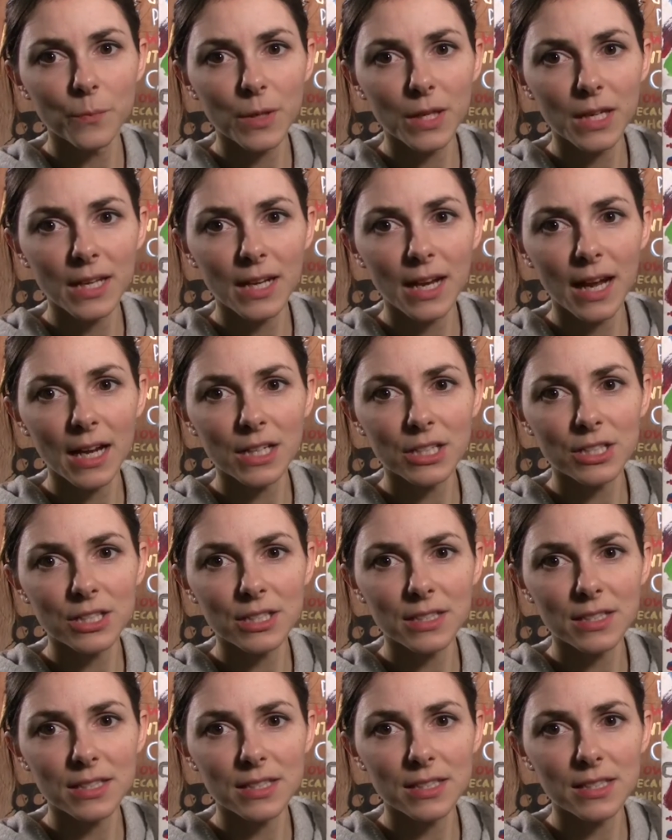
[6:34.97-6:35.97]
We can
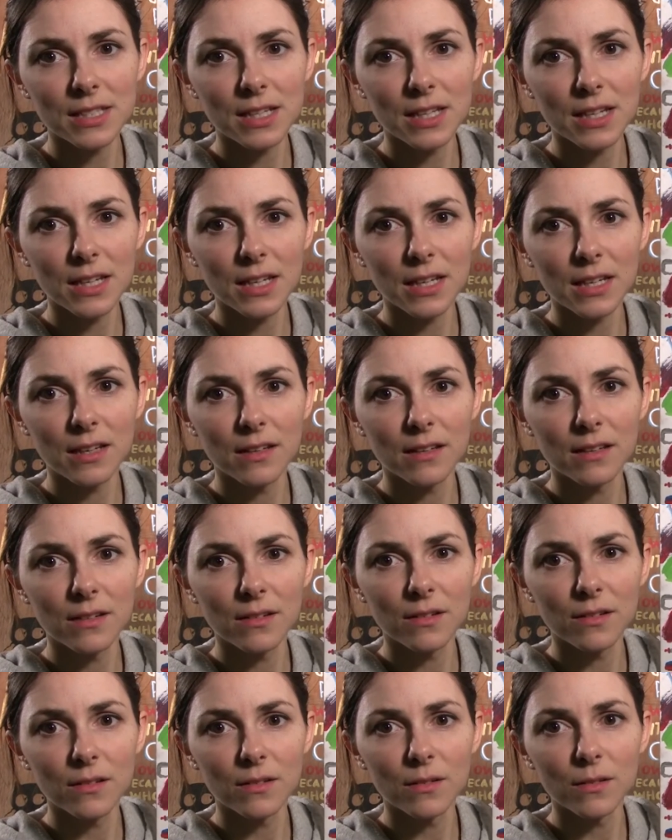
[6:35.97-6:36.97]
actually see
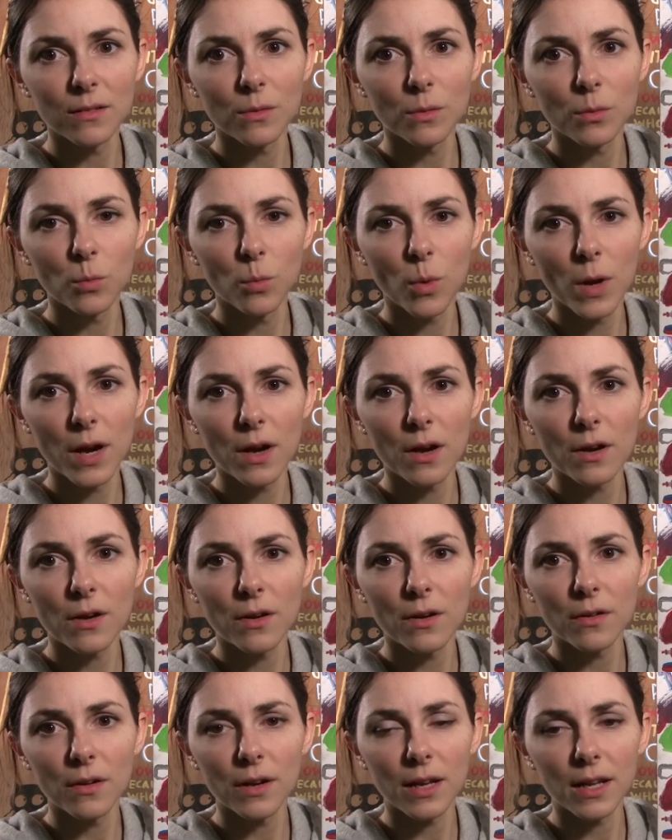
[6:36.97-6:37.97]

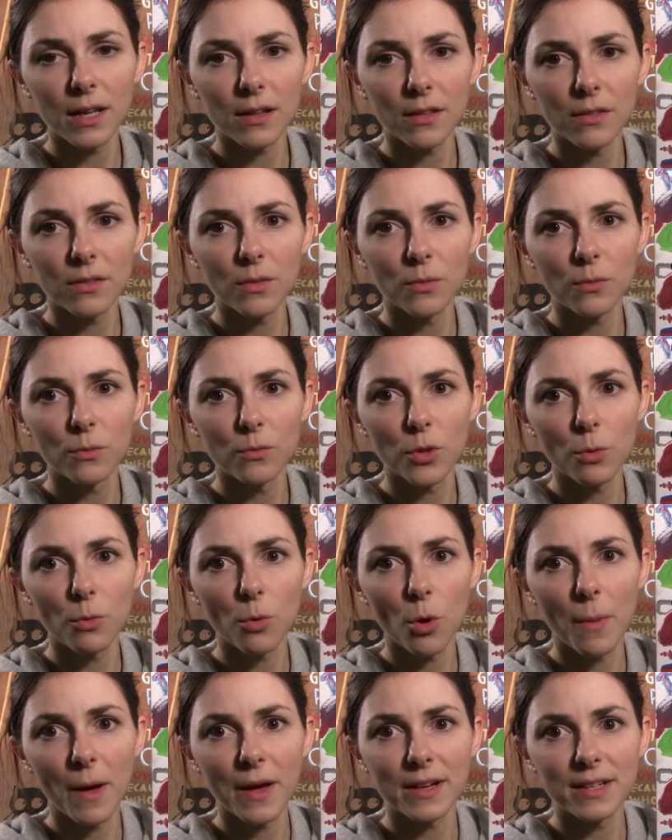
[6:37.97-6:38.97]
where the
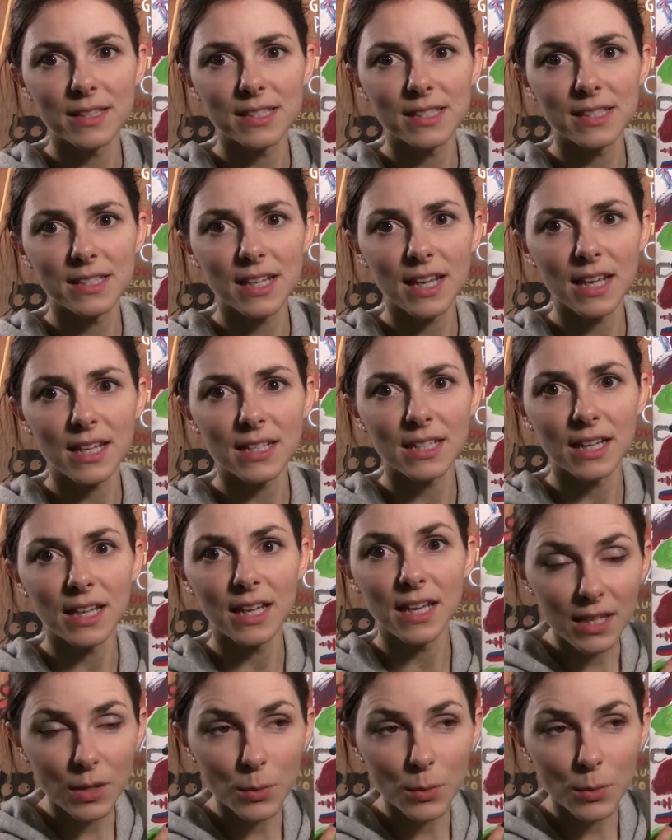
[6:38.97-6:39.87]
robot is standing.